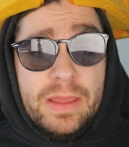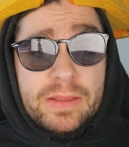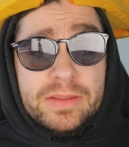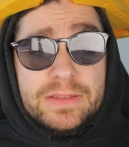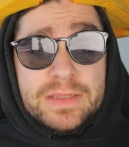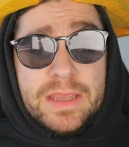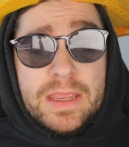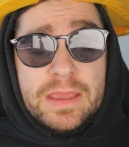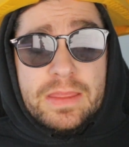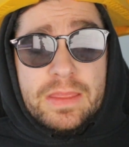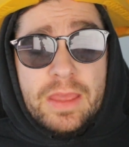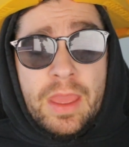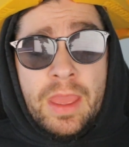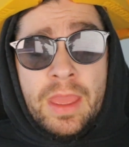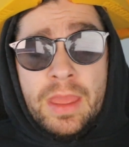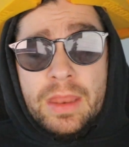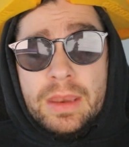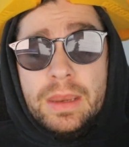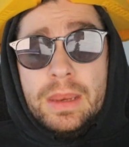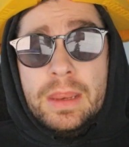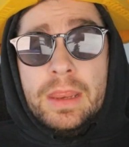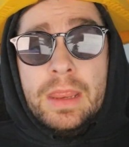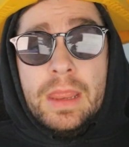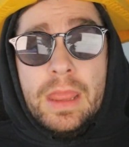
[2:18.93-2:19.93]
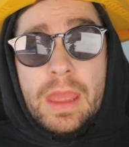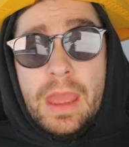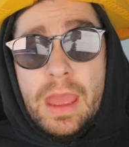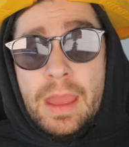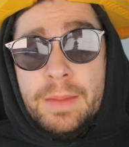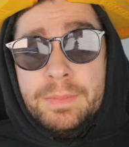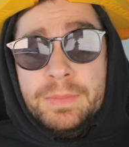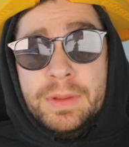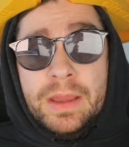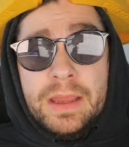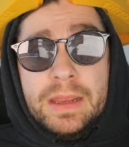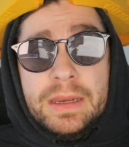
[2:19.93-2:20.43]
I'll say that.
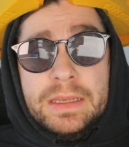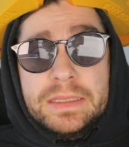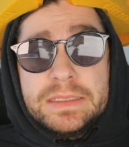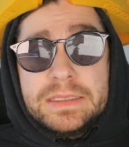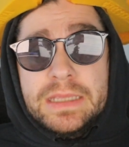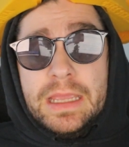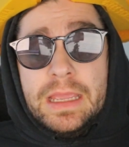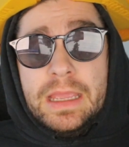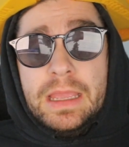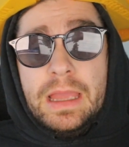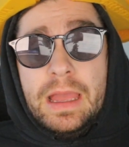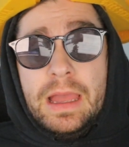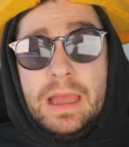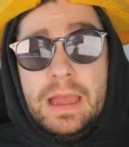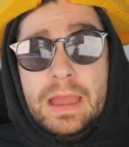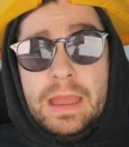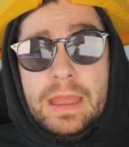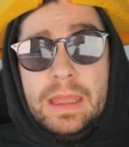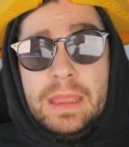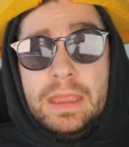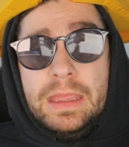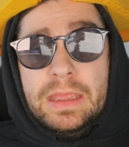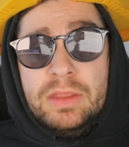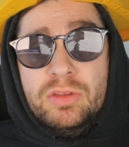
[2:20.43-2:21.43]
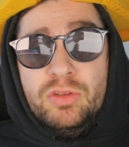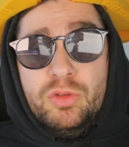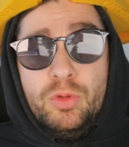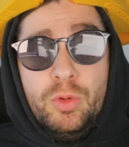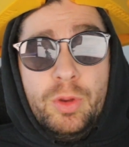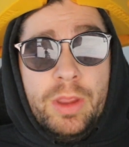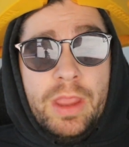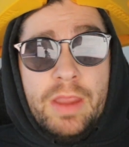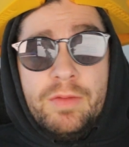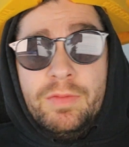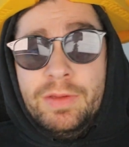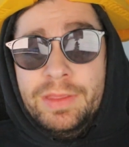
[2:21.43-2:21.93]
I'm not going to say I
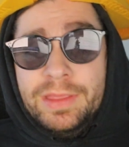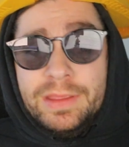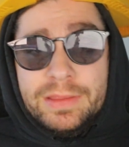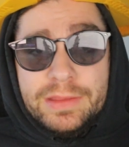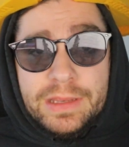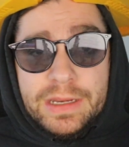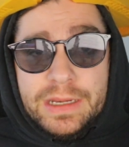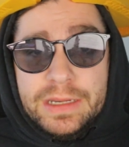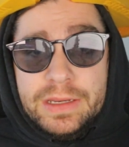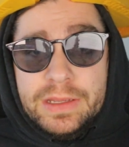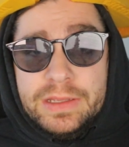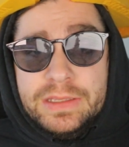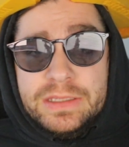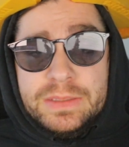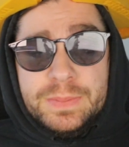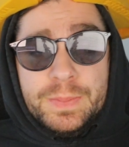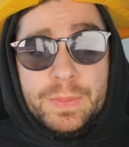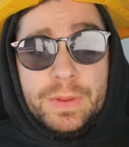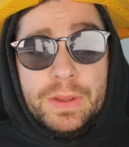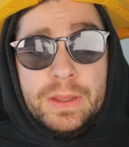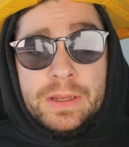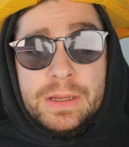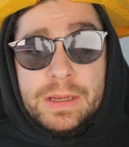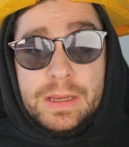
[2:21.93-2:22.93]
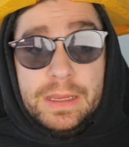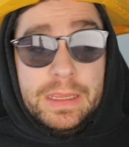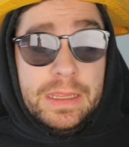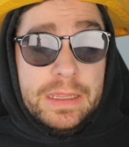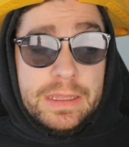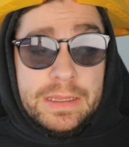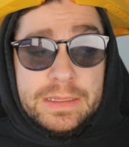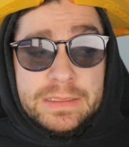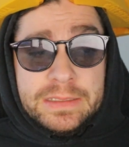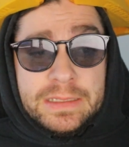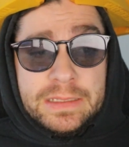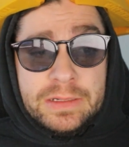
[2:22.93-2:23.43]
enjoy everything that he does, but
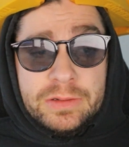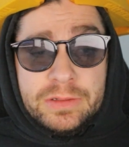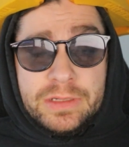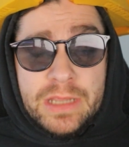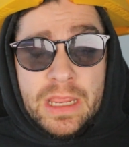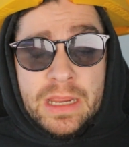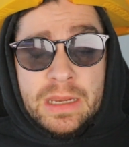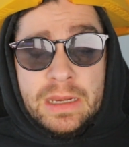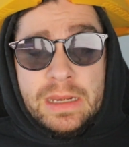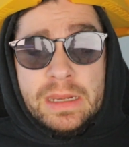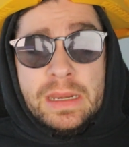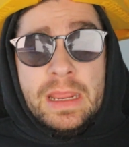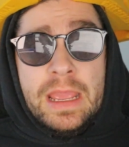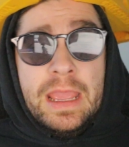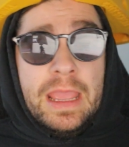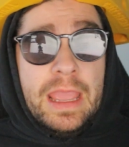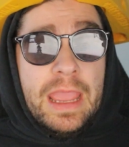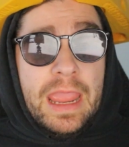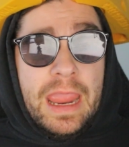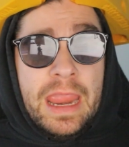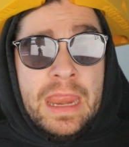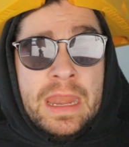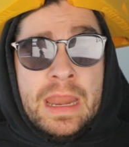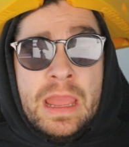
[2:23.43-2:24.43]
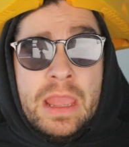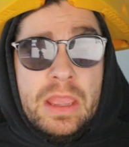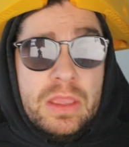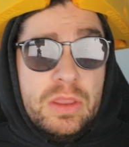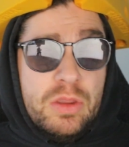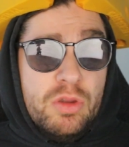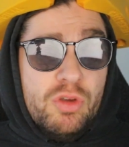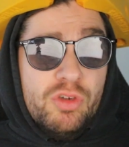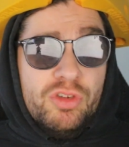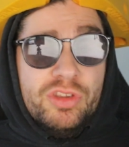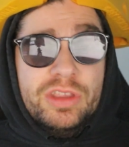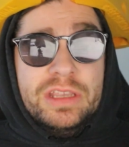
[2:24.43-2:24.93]
he is entertaining, and I
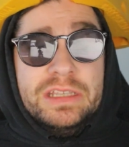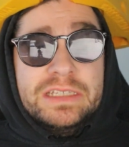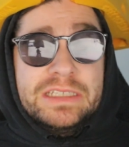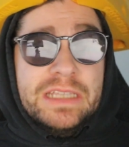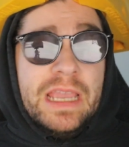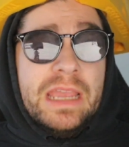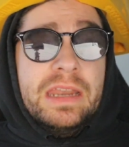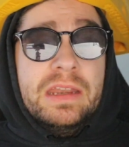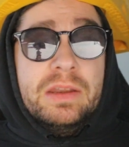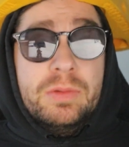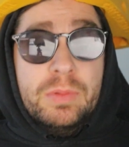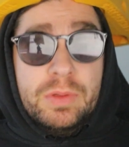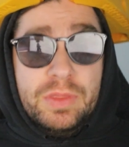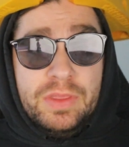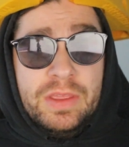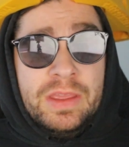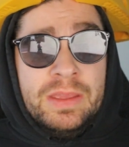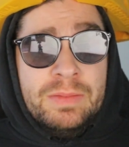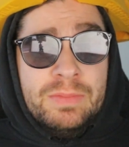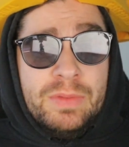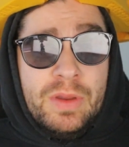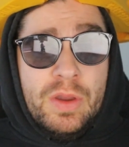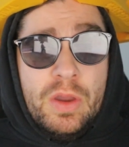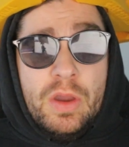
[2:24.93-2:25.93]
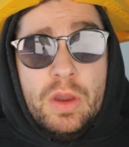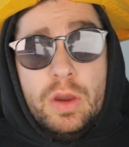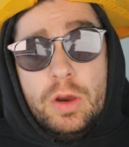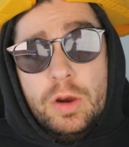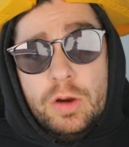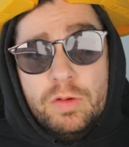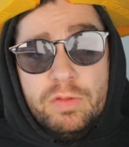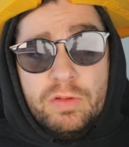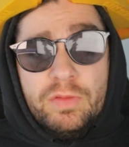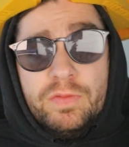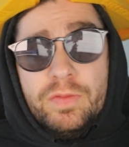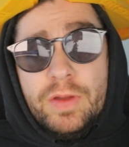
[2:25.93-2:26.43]
usually sided with him
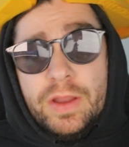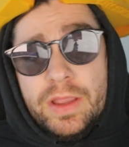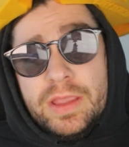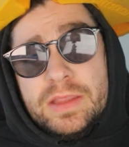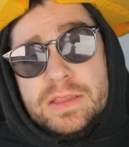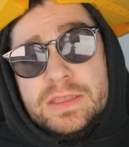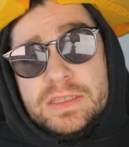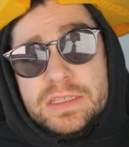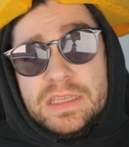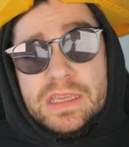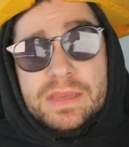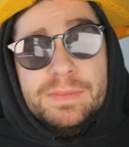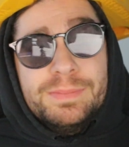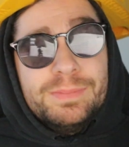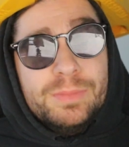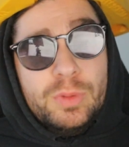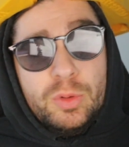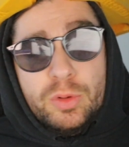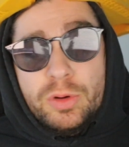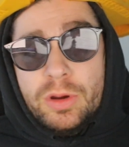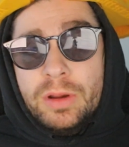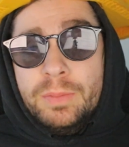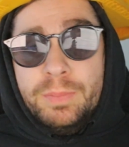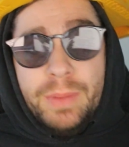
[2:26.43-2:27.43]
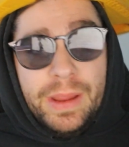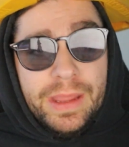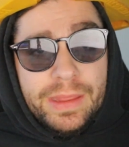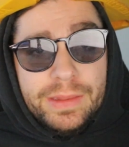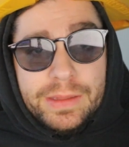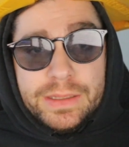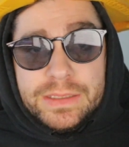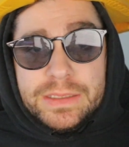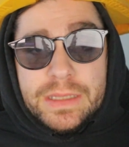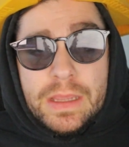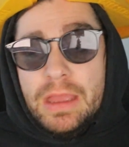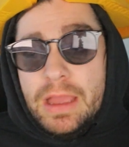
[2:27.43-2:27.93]
over fucking Skip more on
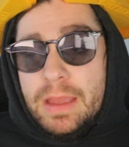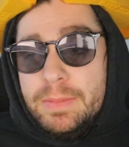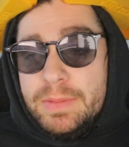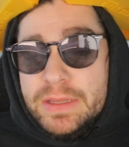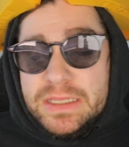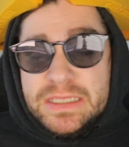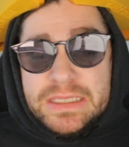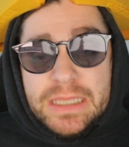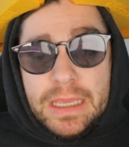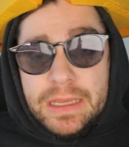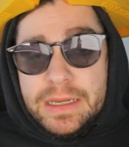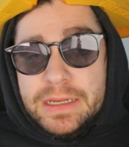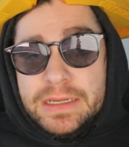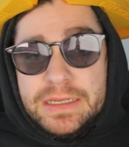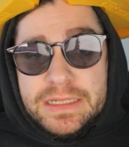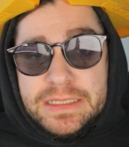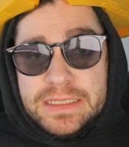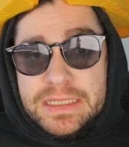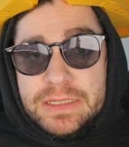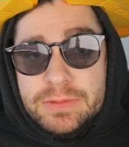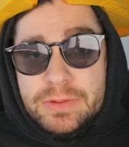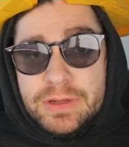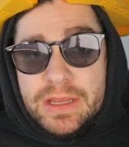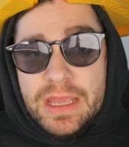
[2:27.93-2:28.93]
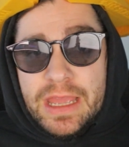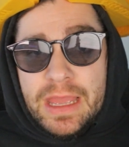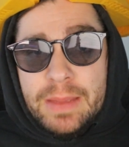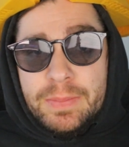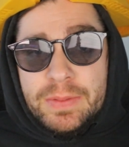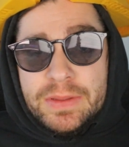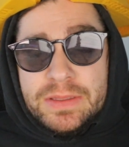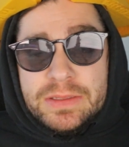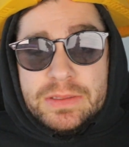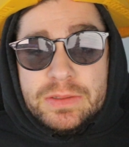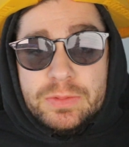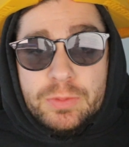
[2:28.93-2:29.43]
Bayless. I'm excited to see what
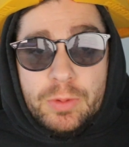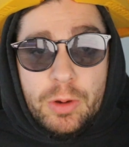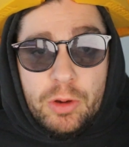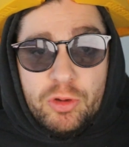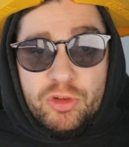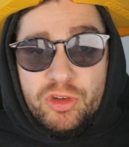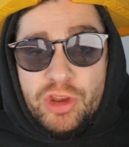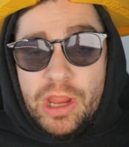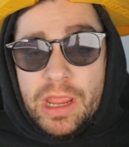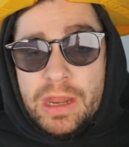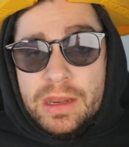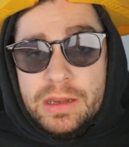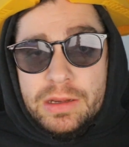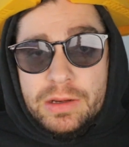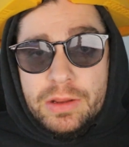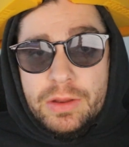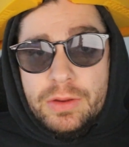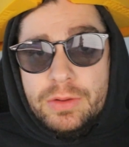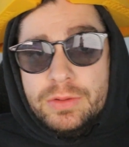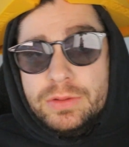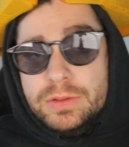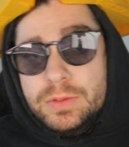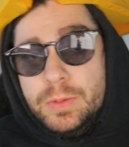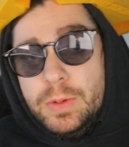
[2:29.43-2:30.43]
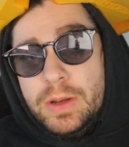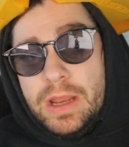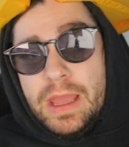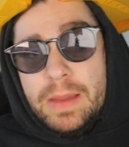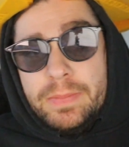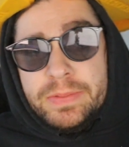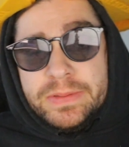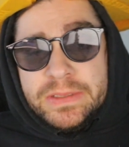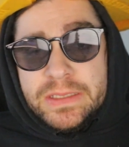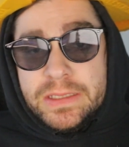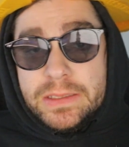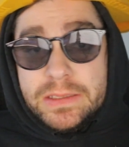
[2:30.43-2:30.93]
happens, where Shannon goes, what
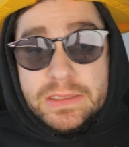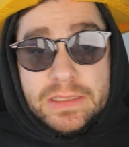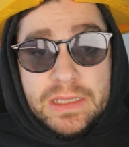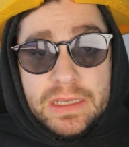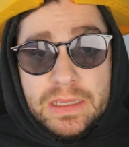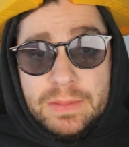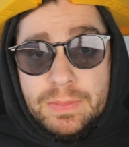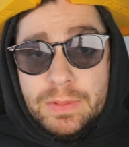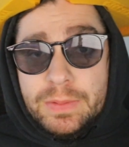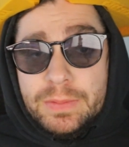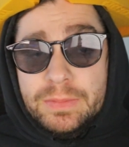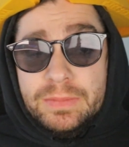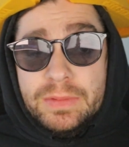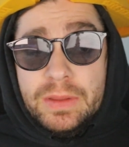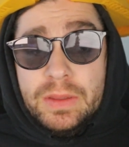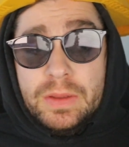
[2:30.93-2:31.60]
happens to Skip.